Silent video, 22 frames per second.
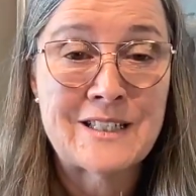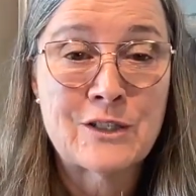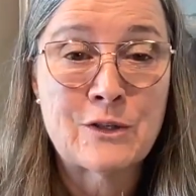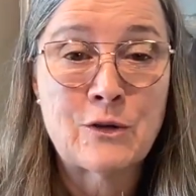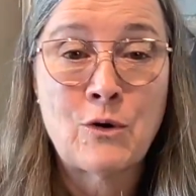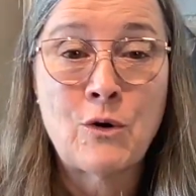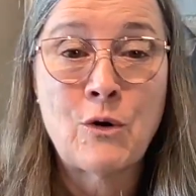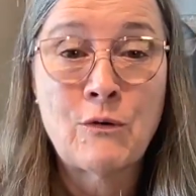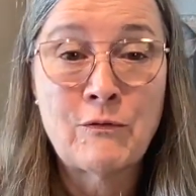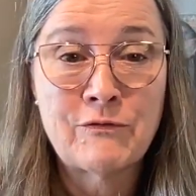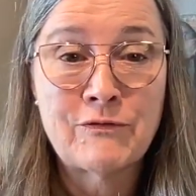So
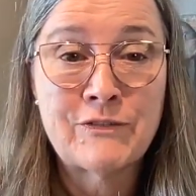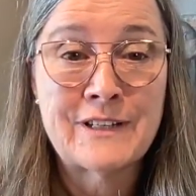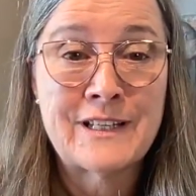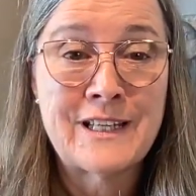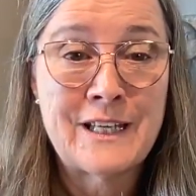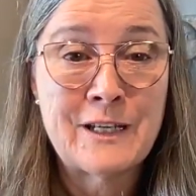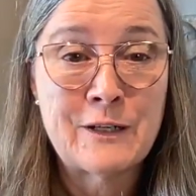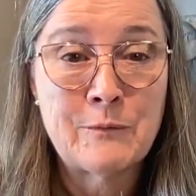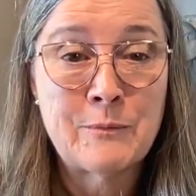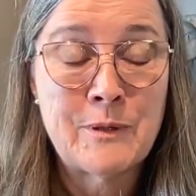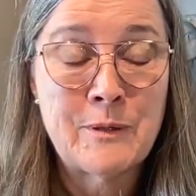hopefully
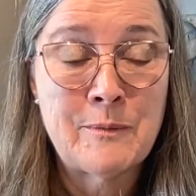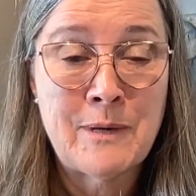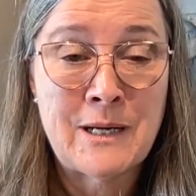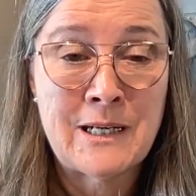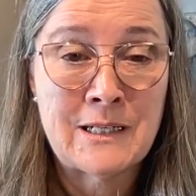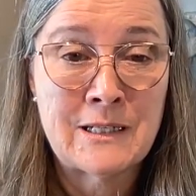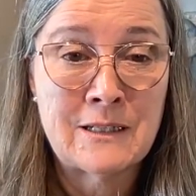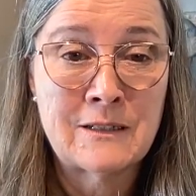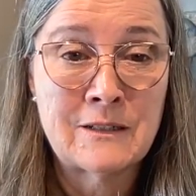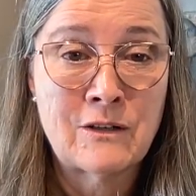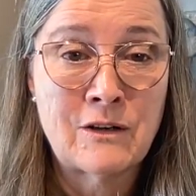he'll be my
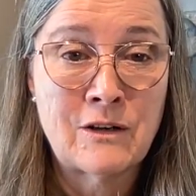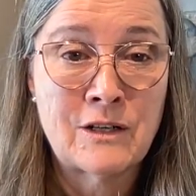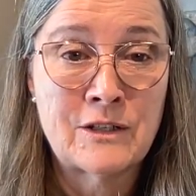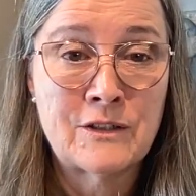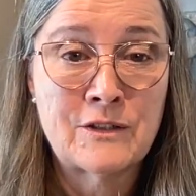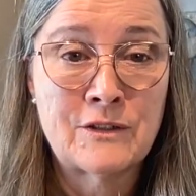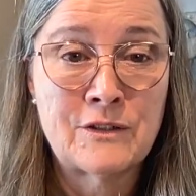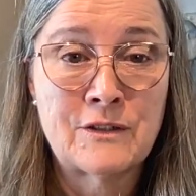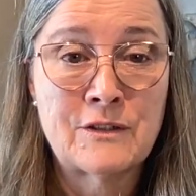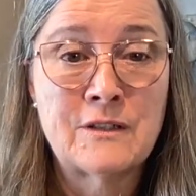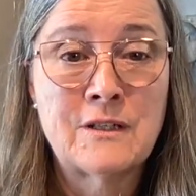little
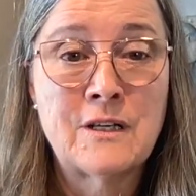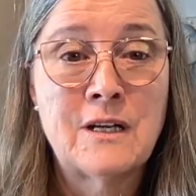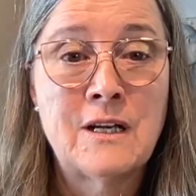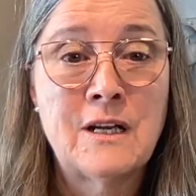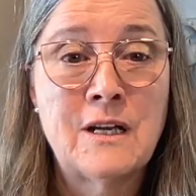gardener